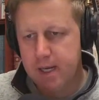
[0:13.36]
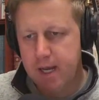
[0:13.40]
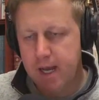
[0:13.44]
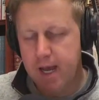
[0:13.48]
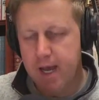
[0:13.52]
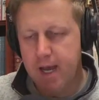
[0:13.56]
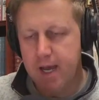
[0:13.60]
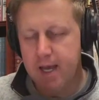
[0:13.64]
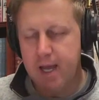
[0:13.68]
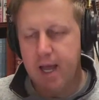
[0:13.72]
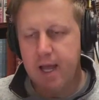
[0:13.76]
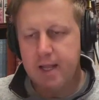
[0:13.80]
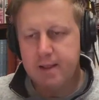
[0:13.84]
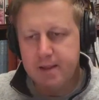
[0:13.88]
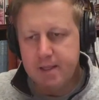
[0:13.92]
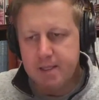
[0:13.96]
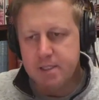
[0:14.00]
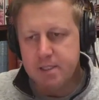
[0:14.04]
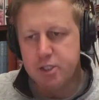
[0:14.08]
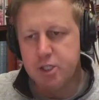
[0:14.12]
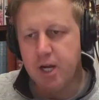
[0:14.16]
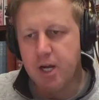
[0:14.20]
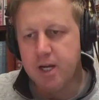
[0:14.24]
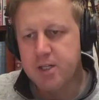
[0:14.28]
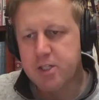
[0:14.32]
at
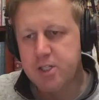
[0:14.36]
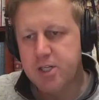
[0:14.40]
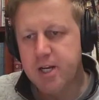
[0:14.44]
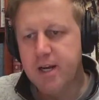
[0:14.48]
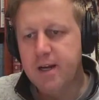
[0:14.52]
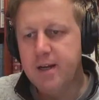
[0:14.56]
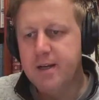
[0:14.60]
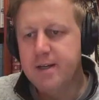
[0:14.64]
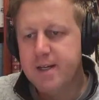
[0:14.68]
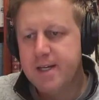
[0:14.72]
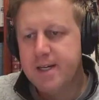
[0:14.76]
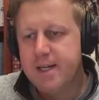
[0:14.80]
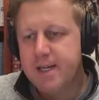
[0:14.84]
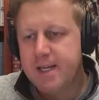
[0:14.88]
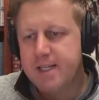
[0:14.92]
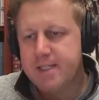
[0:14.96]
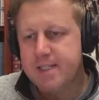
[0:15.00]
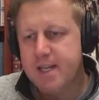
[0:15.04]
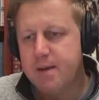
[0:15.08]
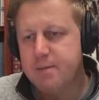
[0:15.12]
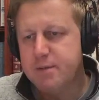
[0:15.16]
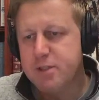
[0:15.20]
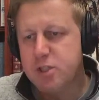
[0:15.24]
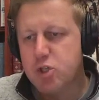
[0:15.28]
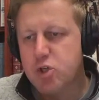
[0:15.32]
this juncture. His
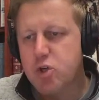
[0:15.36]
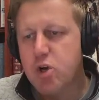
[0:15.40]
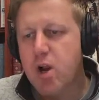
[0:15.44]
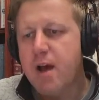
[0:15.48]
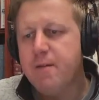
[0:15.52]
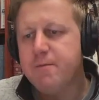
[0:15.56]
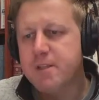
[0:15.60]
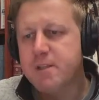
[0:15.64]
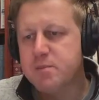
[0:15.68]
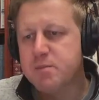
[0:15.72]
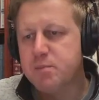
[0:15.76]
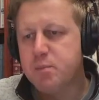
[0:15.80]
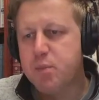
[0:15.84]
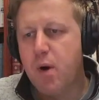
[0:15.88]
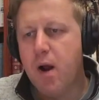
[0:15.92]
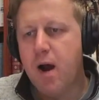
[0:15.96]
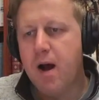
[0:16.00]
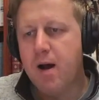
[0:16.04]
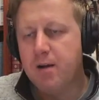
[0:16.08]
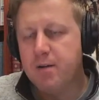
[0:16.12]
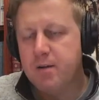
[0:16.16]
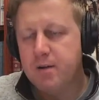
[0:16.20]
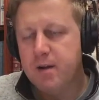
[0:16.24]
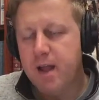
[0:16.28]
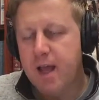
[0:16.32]
name is Travis
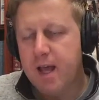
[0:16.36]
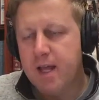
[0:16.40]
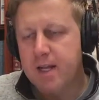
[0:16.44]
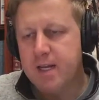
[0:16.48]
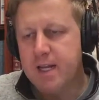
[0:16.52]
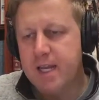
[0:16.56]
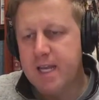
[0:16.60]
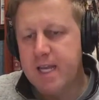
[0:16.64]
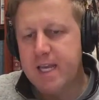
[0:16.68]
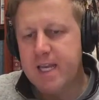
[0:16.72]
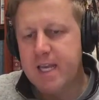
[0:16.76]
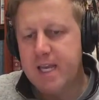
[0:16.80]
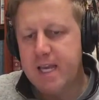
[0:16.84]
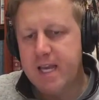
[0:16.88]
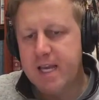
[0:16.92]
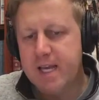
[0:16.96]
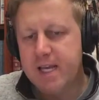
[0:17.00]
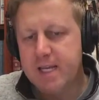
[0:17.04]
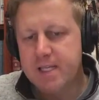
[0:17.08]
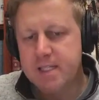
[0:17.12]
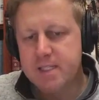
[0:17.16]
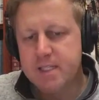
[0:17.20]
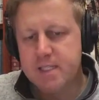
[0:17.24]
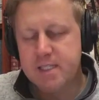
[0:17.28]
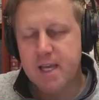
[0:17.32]
Brown, and he
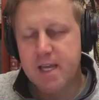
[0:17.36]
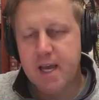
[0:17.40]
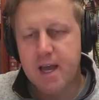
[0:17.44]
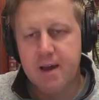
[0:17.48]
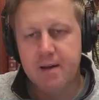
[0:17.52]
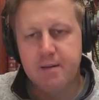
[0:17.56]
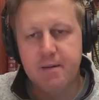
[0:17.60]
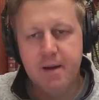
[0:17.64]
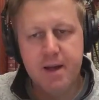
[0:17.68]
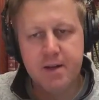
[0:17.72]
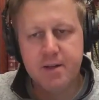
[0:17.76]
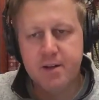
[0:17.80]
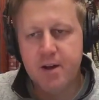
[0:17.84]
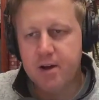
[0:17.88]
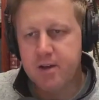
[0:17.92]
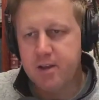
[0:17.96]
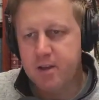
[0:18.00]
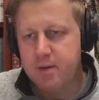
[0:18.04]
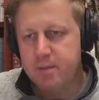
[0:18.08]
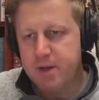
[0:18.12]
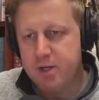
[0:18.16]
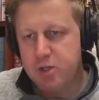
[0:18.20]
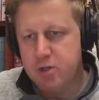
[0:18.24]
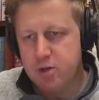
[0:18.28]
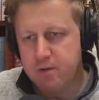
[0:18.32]
is a
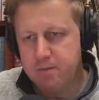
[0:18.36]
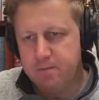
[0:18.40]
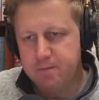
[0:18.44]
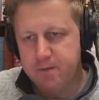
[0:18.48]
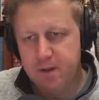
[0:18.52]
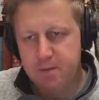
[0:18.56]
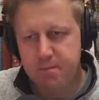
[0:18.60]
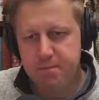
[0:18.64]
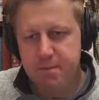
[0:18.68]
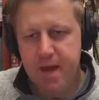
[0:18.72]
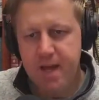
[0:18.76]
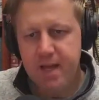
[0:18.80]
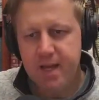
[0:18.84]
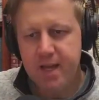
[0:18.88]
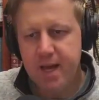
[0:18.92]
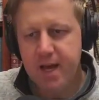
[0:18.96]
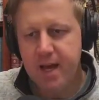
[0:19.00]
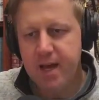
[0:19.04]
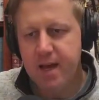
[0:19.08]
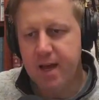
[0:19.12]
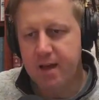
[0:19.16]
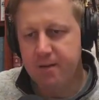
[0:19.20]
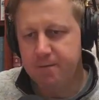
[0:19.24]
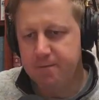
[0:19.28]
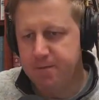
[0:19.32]
documentary
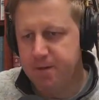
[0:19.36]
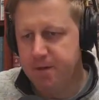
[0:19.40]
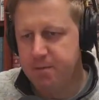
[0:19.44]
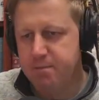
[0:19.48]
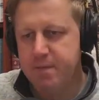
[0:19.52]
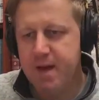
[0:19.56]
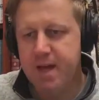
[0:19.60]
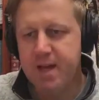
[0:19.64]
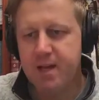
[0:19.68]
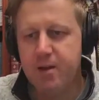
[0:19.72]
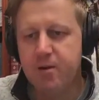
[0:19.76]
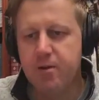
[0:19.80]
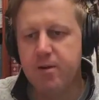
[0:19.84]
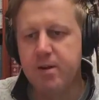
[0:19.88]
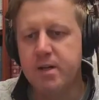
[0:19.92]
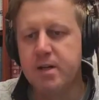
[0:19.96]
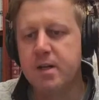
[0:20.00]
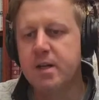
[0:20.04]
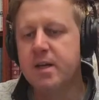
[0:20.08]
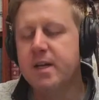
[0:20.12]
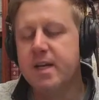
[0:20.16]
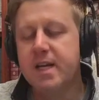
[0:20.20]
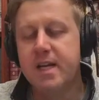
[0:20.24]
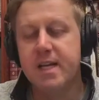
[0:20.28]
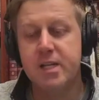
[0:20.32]
filmmaker,
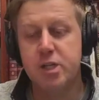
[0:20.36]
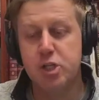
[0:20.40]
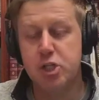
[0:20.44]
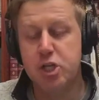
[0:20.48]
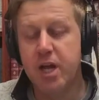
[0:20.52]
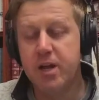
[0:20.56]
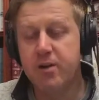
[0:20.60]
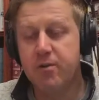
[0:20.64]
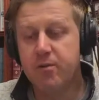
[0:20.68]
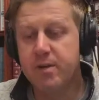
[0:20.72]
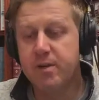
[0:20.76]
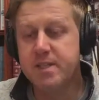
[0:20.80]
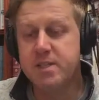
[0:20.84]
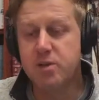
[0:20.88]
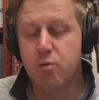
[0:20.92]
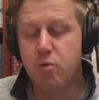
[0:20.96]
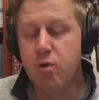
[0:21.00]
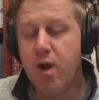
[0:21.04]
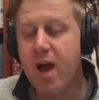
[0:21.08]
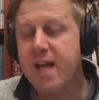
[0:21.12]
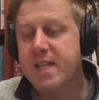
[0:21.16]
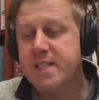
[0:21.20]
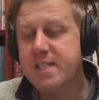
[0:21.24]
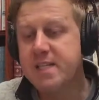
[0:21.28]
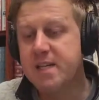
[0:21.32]
in general. He's a
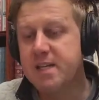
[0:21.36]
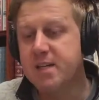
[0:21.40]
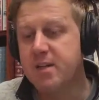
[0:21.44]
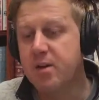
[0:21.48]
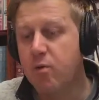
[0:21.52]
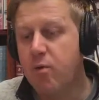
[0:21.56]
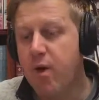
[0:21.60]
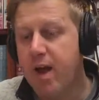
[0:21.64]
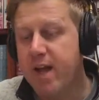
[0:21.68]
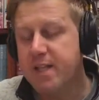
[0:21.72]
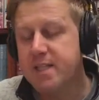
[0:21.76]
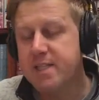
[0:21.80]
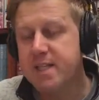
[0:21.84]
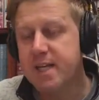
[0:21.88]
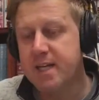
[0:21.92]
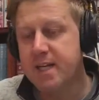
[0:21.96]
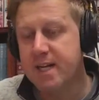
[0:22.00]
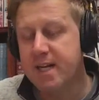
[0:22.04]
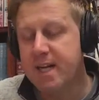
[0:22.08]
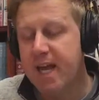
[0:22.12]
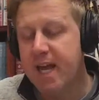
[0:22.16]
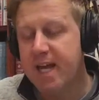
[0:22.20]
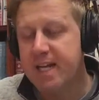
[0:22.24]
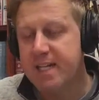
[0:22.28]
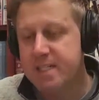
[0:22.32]
writer, a director, and
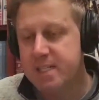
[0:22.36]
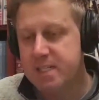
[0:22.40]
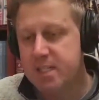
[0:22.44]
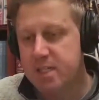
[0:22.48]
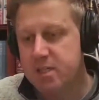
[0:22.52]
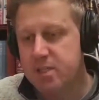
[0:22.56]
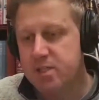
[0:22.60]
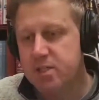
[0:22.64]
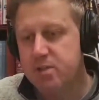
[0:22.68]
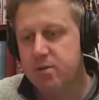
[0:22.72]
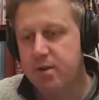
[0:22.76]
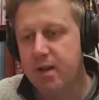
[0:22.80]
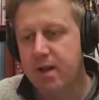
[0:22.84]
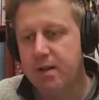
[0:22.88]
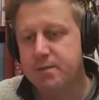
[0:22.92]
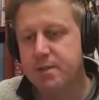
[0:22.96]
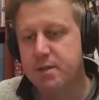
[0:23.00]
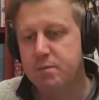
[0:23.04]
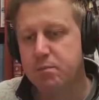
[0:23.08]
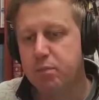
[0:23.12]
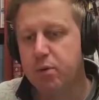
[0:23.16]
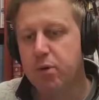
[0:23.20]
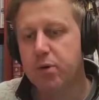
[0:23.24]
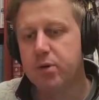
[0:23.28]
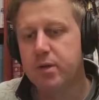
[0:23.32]
an editor too. He lives
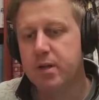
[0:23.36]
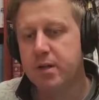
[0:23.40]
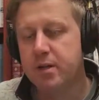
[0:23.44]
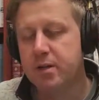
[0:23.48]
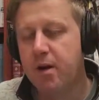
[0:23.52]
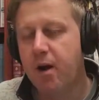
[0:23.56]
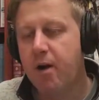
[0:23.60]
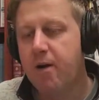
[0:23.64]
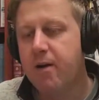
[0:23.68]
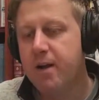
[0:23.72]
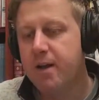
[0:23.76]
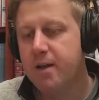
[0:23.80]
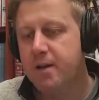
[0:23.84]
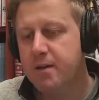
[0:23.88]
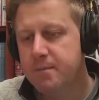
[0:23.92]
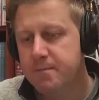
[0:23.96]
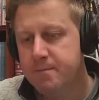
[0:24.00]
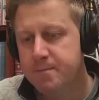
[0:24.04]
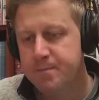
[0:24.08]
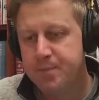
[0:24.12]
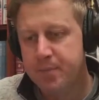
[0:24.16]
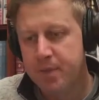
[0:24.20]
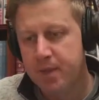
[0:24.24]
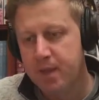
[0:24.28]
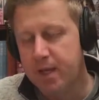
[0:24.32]
in Portland, Oregon.
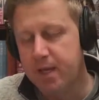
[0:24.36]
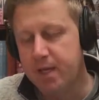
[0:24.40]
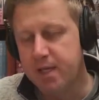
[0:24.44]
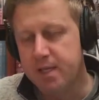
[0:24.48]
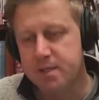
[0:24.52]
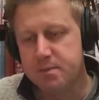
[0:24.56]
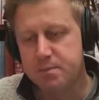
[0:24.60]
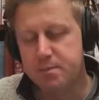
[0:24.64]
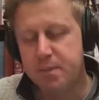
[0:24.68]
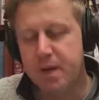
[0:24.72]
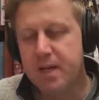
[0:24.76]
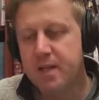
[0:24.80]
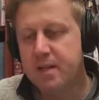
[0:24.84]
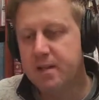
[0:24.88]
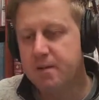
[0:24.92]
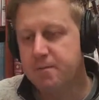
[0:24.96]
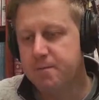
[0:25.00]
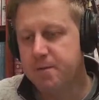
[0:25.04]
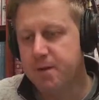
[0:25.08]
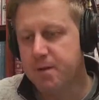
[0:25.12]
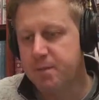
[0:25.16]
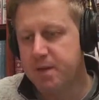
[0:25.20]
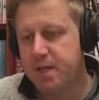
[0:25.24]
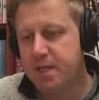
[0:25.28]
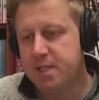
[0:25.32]
He's been in the
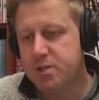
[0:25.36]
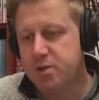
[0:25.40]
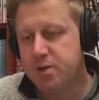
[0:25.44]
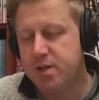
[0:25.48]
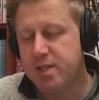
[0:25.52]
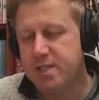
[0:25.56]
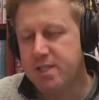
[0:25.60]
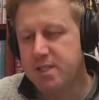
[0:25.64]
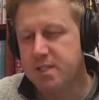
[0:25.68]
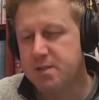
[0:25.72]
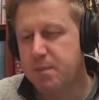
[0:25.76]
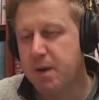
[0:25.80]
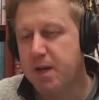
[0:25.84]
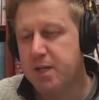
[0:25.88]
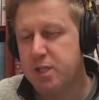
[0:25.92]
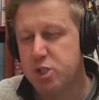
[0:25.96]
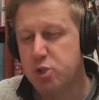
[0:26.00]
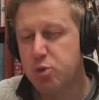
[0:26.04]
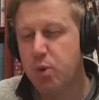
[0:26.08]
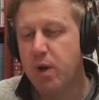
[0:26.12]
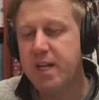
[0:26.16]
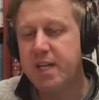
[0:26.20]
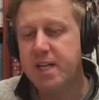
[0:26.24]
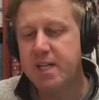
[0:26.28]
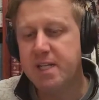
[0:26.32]
film industry since about
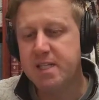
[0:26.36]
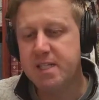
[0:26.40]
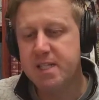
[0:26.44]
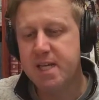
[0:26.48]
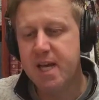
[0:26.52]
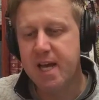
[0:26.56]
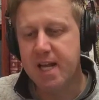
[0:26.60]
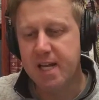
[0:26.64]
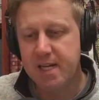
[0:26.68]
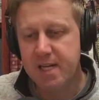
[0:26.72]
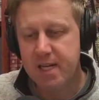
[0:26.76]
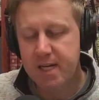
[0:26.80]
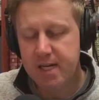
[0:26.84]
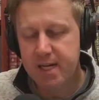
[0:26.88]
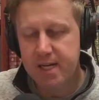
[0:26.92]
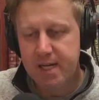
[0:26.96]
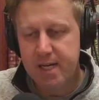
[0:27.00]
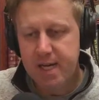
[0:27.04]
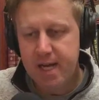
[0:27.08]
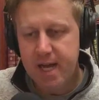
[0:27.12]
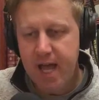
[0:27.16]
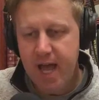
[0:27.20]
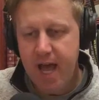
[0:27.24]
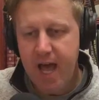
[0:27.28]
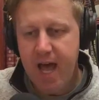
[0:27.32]
2010,
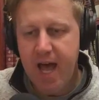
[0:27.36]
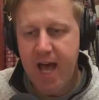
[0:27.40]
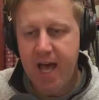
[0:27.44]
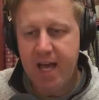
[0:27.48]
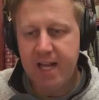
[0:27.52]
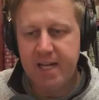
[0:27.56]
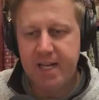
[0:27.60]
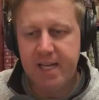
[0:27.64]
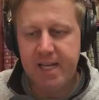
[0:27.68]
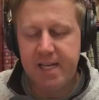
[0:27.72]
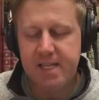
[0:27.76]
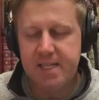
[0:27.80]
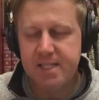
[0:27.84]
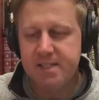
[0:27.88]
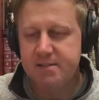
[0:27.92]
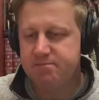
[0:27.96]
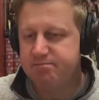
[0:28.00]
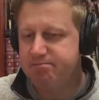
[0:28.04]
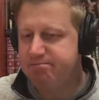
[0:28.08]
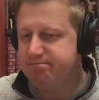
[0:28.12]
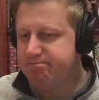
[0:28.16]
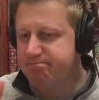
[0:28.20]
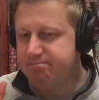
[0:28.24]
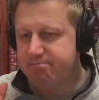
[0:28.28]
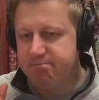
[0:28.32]
and he's
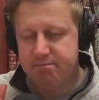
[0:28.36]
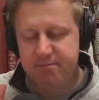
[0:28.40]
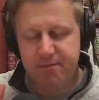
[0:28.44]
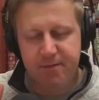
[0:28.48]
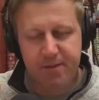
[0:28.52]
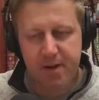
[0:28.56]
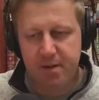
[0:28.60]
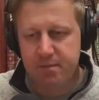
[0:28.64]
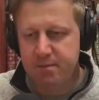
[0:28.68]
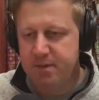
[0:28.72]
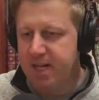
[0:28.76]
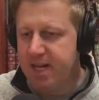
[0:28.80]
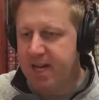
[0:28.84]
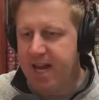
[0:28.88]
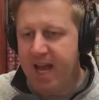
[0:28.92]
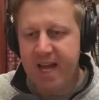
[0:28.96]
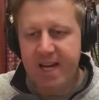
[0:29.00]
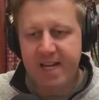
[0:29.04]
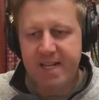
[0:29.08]
filmed and